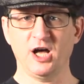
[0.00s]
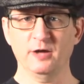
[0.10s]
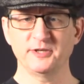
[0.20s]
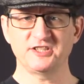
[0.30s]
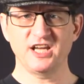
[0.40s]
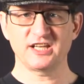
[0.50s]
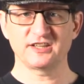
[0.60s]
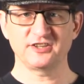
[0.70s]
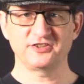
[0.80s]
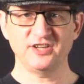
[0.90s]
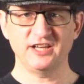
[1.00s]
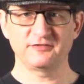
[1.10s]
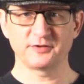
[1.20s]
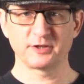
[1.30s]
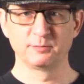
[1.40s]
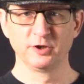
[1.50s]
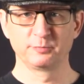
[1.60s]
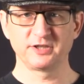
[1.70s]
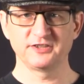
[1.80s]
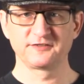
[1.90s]
I'll be taking the safe with the
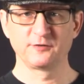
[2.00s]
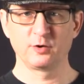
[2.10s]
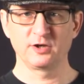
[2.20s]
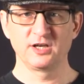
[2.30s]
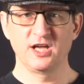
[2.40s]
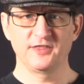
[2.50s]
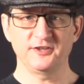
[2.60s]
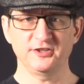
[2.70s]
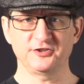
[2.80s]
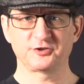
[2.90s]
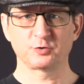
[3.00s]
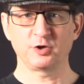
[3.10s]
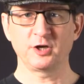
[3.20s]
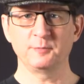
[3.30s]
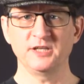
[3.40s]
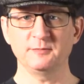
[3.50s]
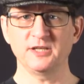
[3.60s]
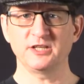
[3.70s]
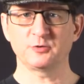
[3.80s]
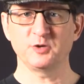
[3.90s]
blueprints for the destroyer beam
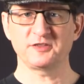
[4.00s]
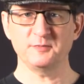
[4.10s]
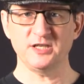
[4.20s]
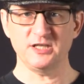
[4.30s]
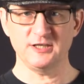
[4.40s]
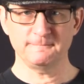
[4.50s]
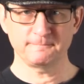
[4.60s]
in it with me.